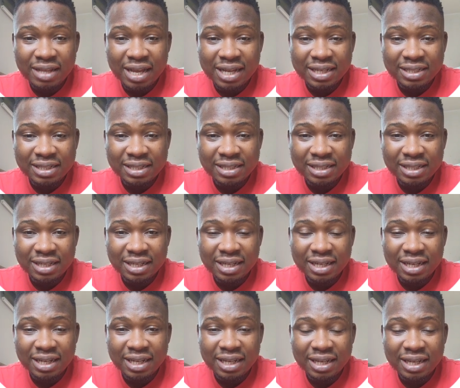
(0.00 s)
that
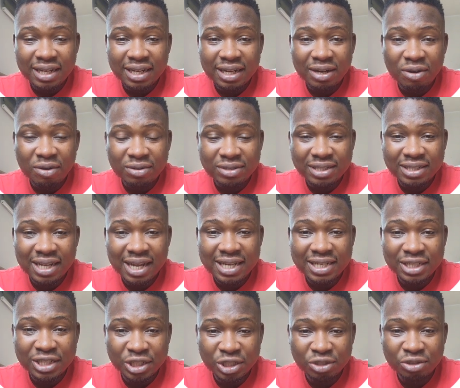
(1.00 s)

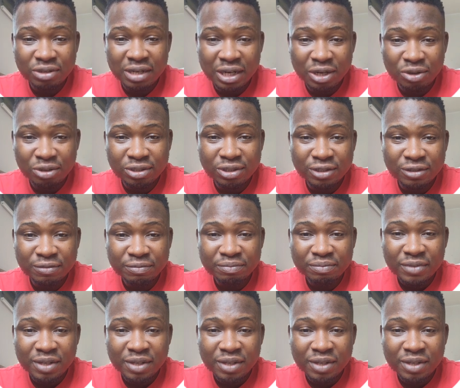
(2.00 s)
concerns you a lot,